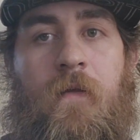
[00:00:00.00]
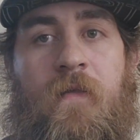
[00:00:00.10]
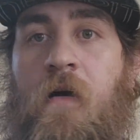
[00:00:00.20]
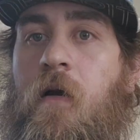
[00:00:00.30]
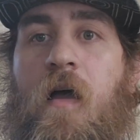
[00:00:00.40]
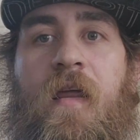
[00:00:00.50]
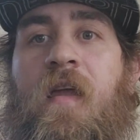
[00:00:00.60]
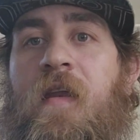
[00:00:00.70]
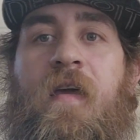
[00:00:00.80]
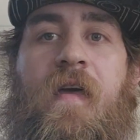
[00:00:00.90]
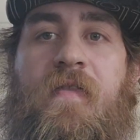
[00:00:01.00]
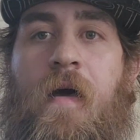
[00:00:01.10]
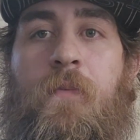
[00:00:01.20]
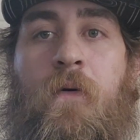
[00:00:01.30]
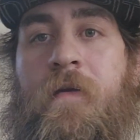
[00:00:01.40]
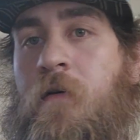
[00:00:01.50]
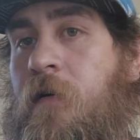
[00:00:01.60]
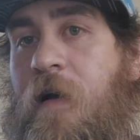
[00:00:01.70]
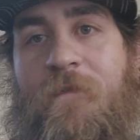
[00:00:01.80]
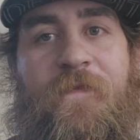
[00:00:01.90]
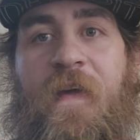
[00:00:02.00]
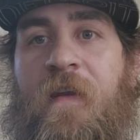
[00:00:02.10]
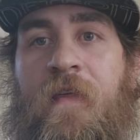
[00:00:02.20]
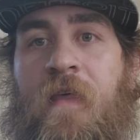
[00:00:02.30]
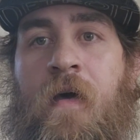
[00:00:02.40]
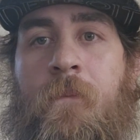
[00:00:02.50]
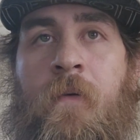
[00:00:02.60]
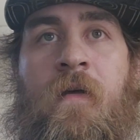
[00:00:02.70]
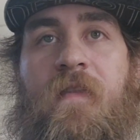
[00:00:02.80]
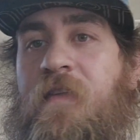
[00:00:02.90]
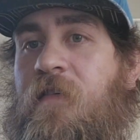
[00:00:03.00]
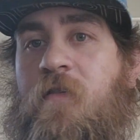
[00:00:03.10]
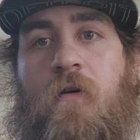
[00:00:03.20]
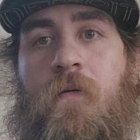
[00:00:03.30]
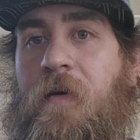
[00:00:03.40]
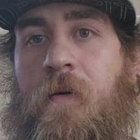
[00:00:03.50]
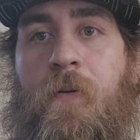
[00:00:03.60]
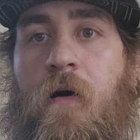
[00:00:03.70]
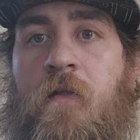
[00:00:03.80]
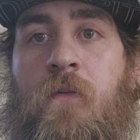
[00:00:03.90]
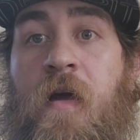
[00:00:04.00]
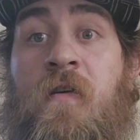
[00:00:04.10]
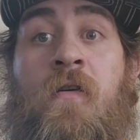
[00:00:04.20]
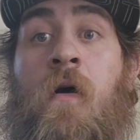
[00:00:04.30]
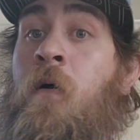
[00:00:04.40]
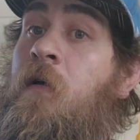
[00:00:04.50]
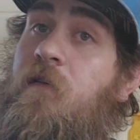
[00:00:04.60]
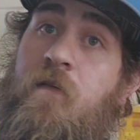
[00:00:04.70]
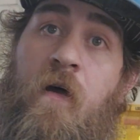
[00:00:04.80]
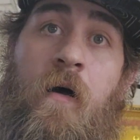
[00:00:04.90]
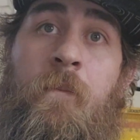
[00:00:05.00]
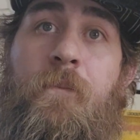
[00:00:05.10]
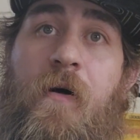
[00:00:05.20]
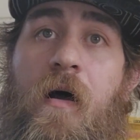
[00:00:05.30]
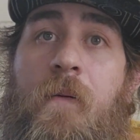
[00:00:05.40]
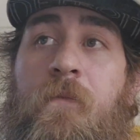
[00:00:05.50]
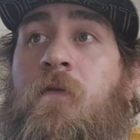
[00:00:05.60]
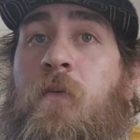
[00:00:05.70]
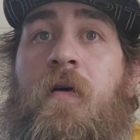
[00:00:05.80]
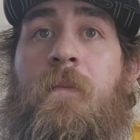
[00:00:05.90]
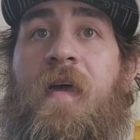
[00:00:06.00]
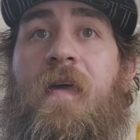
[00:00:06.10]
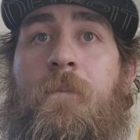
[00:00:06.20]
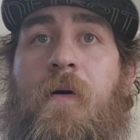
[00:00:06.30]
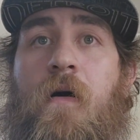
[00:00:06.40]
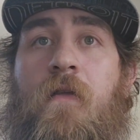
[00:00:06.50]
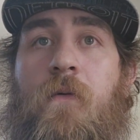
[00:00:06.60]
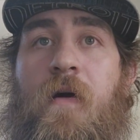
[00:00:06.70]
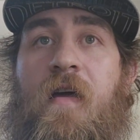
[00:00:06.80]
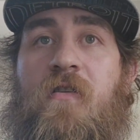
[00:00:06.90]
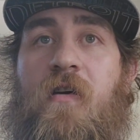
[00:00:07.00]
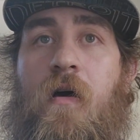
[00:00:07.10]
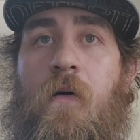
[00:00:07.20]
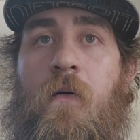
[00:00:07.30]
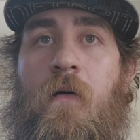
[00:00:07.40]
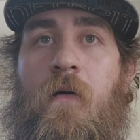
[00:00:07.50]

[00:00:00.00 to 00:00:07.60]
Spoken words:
They're not eating at that point. You're not feeding them. This shouldn't be a part of the ratio. Some problems will make it part of the ratio.